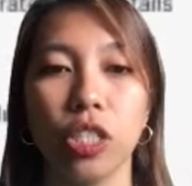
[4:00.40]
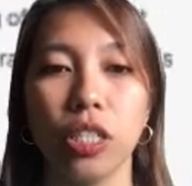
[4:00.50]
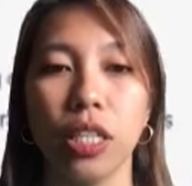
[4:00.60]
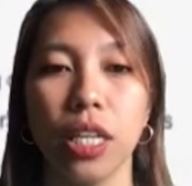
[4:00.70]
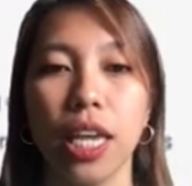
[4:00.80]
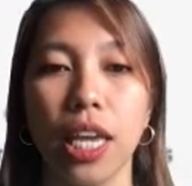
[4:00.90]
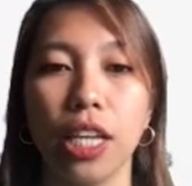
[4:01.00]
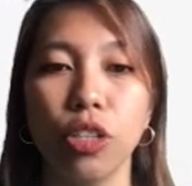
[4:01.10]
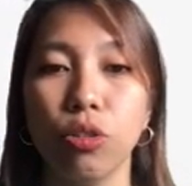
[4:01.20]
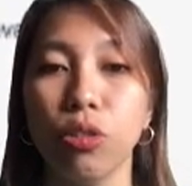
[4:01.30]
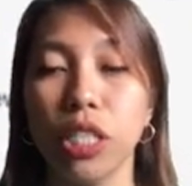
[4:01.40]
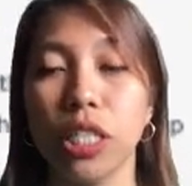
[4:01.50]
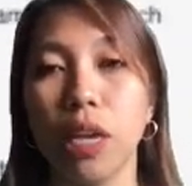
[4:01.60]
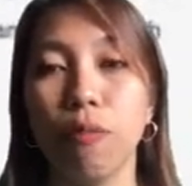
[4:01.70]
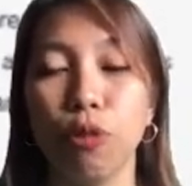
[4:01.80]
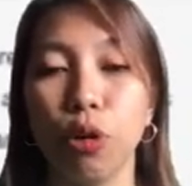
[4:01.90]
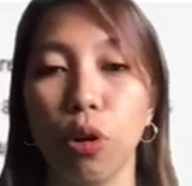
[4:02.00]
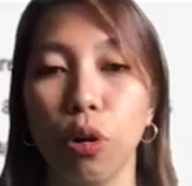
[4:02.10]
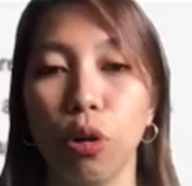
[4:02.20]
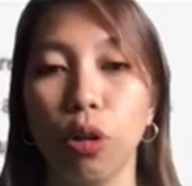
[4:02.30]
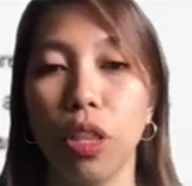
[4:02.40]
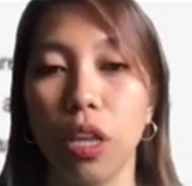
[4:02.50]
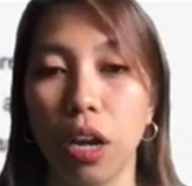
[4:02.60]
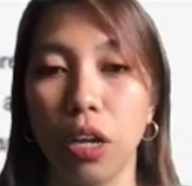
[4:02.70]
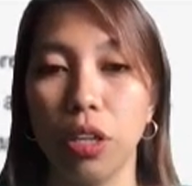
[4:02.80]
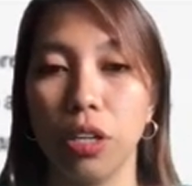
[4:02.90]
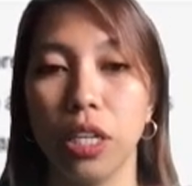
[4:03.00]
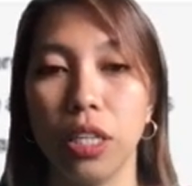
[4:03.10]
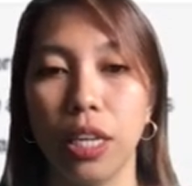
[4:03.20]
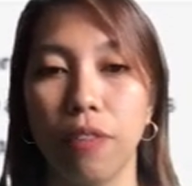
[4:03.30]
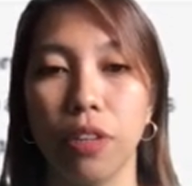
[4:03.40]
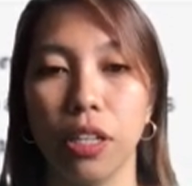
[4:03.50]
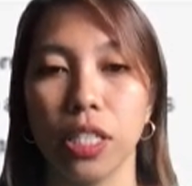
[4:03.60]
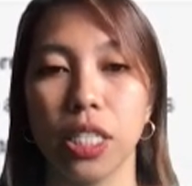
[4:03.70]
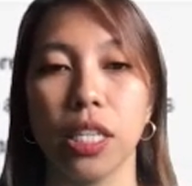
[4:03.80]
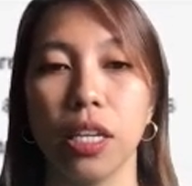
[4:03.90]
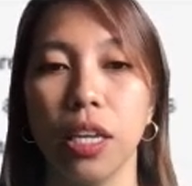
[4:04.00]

and do the same for all the other levels.